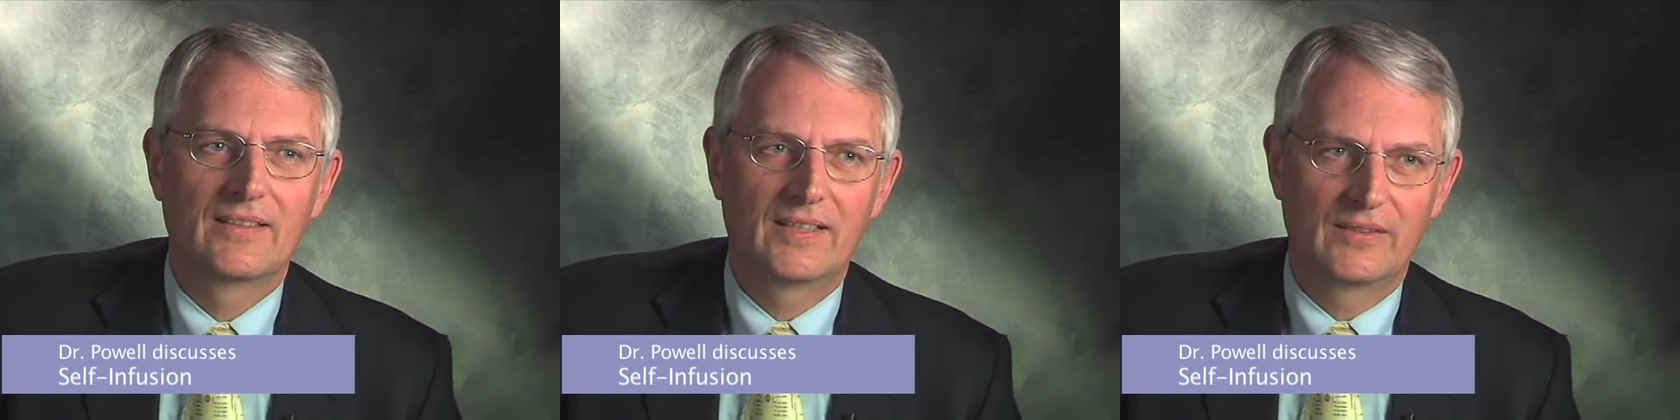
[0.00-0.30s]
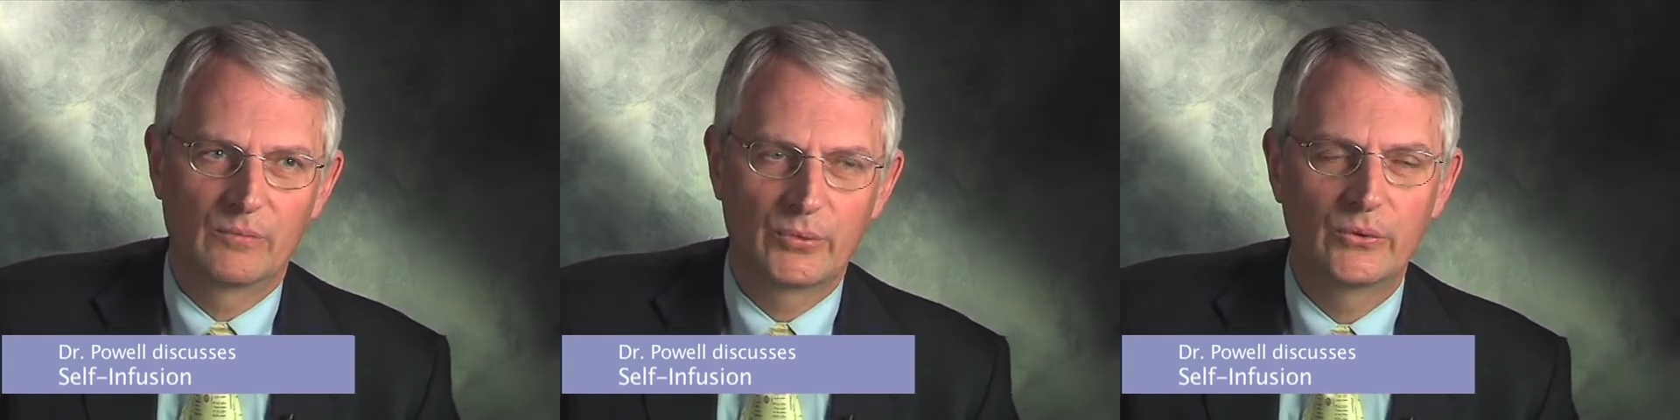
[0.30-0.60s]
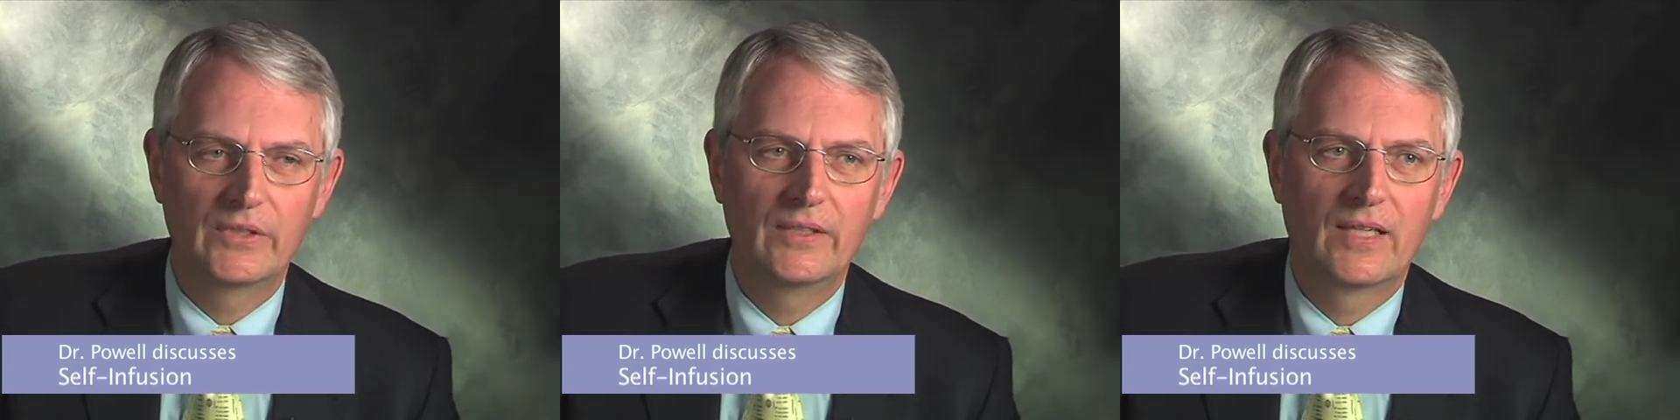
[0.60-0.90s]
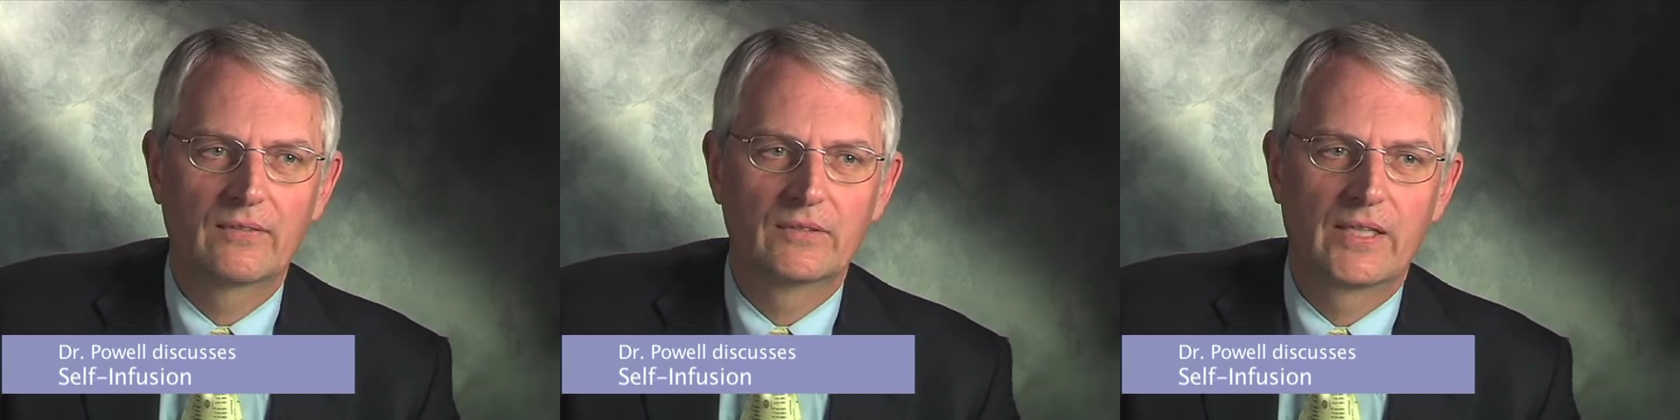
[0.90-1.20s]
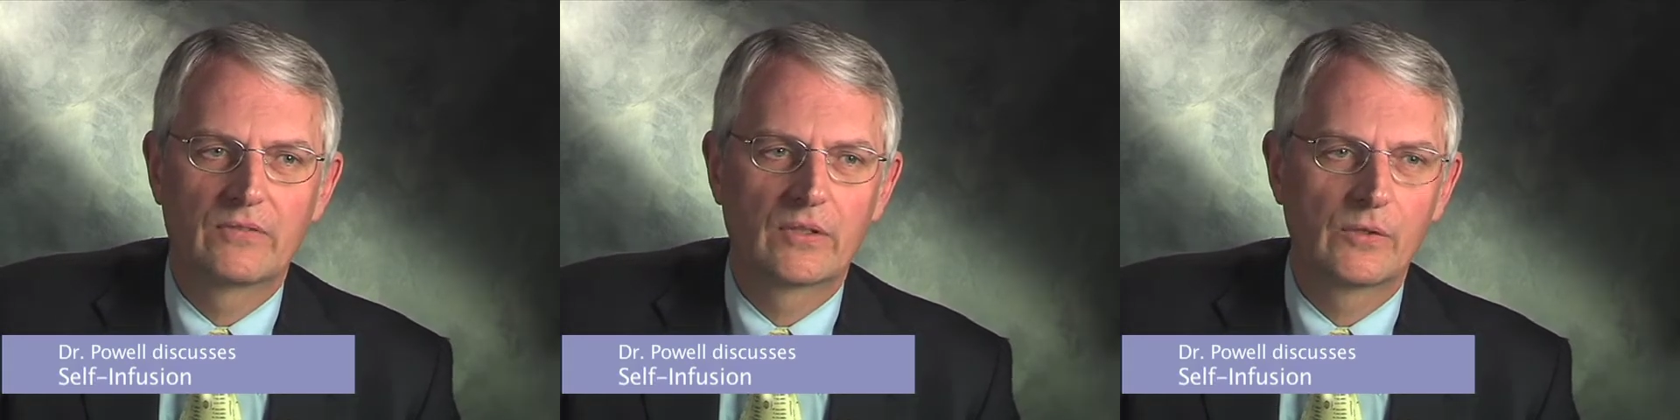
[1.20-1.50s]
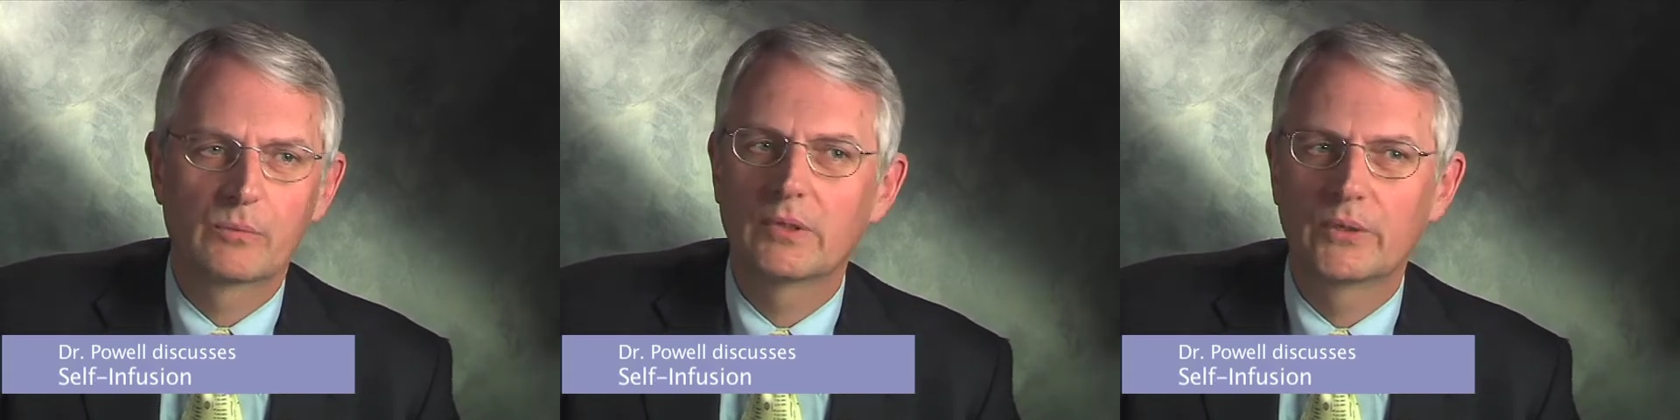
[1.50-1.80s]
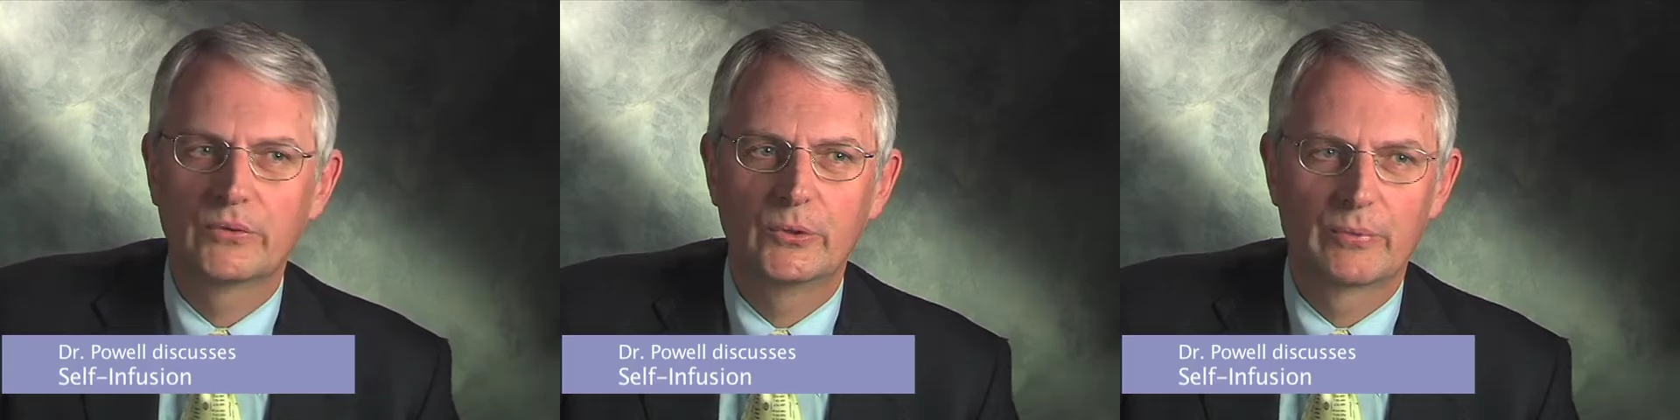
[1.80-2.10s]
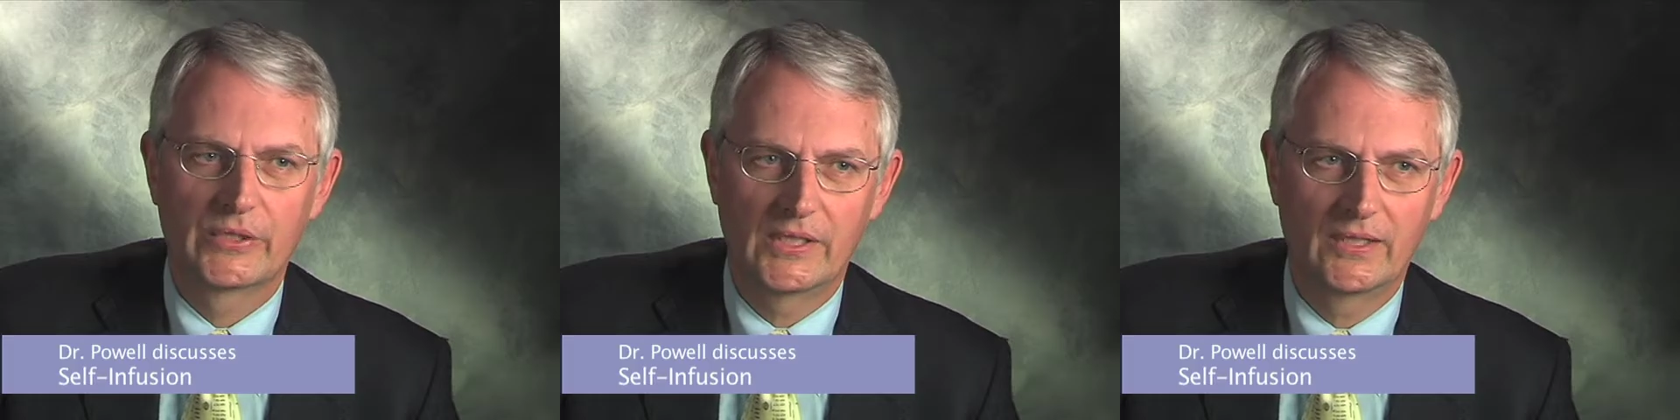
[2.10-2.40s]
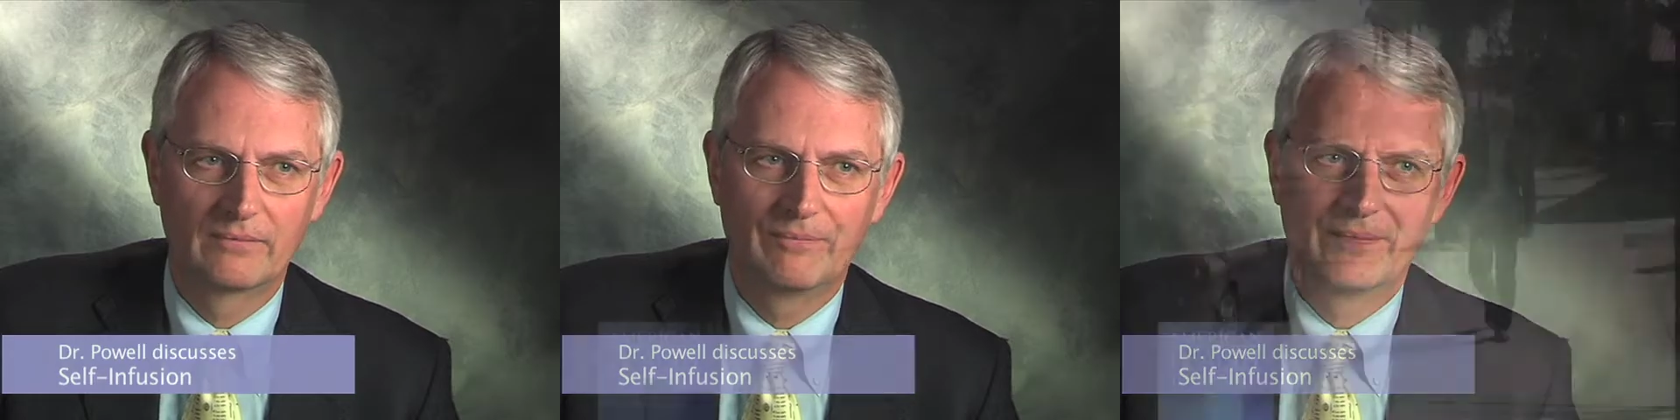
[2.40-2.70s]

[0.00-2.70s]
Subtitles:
that the protein level never goes below 2%.